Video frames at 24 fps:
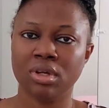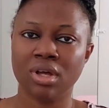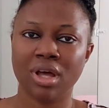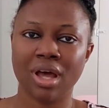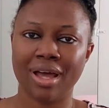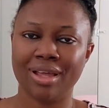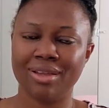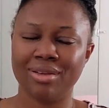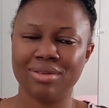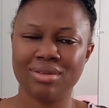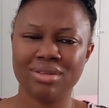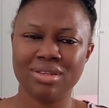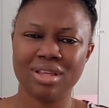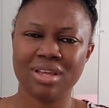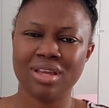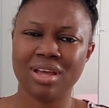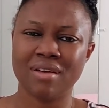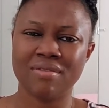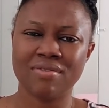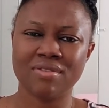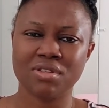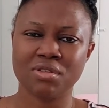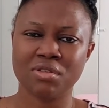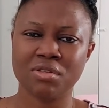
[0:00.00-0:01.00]
I don't think
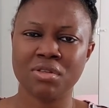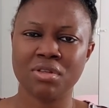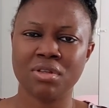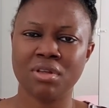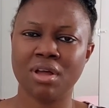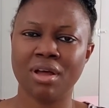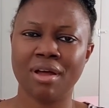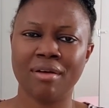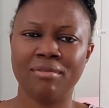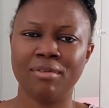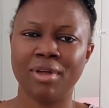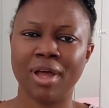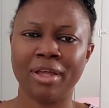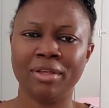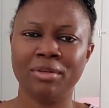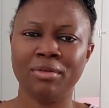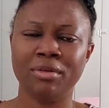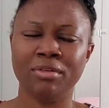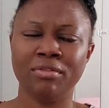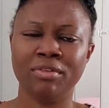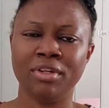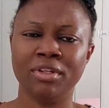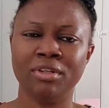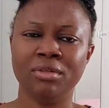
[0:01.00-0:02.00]
I know
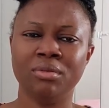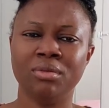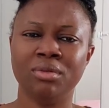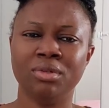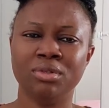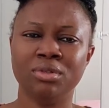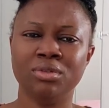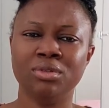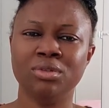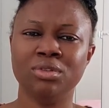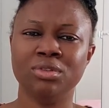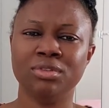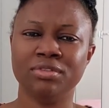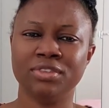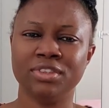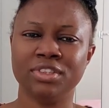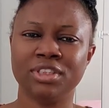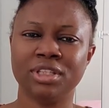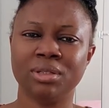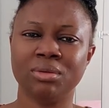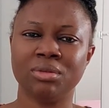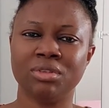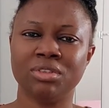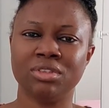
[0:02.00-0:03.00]
of anyone whose
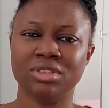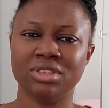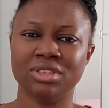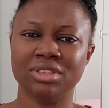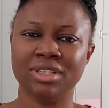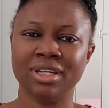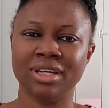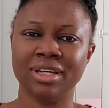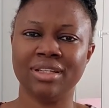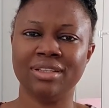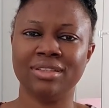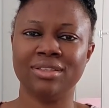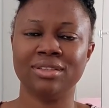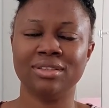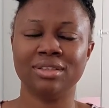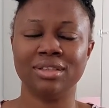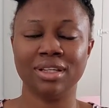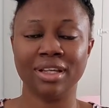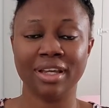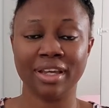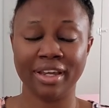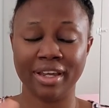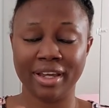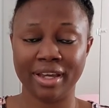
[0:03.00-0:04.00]
visa was denied
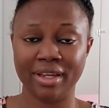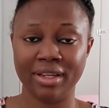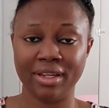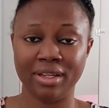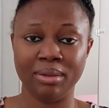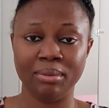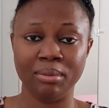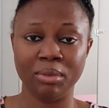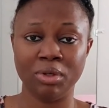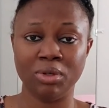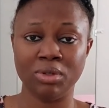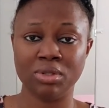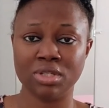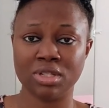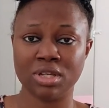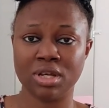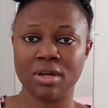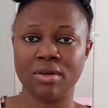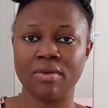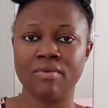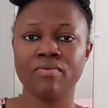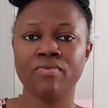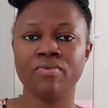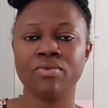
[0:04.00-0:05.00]
here in
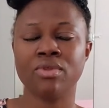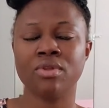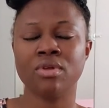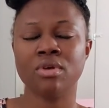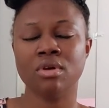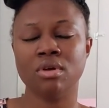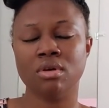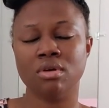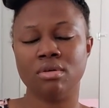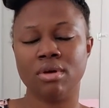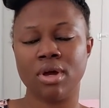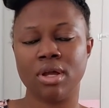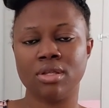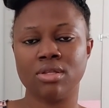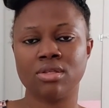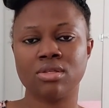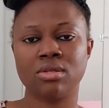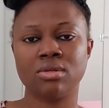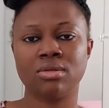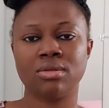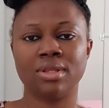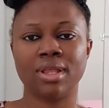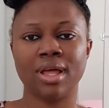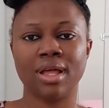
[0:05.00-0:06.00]
Malta, right?
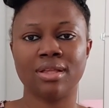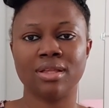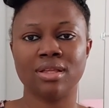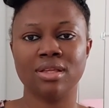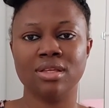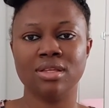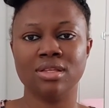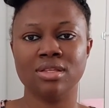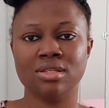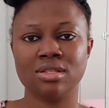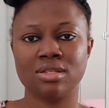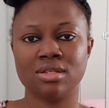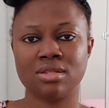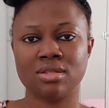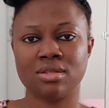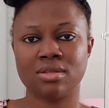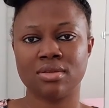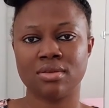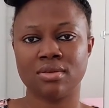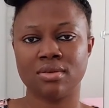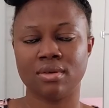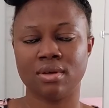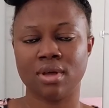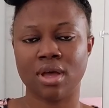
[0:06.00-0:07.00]
So that is
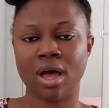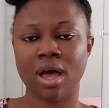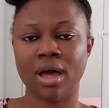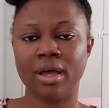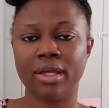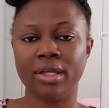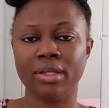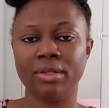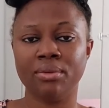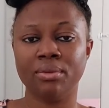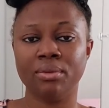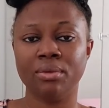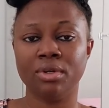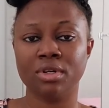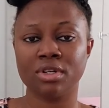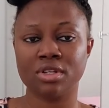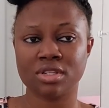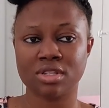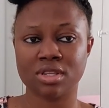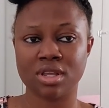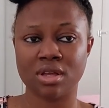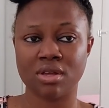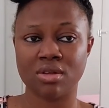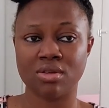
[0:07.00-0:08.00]
how it
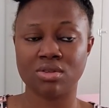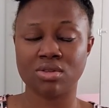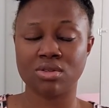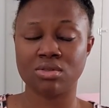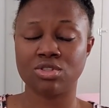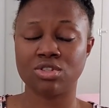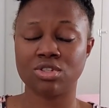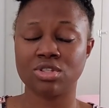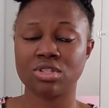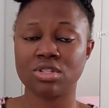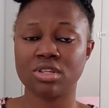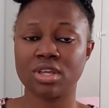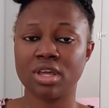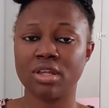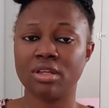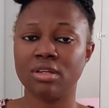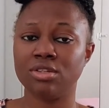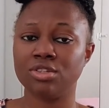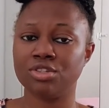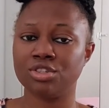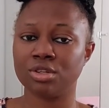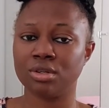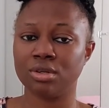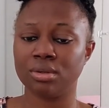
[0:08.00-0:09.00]
works now. So just get a
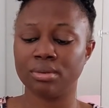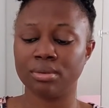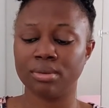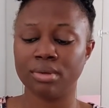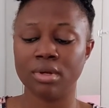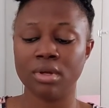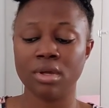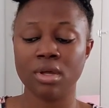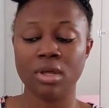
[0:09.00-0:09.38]
job.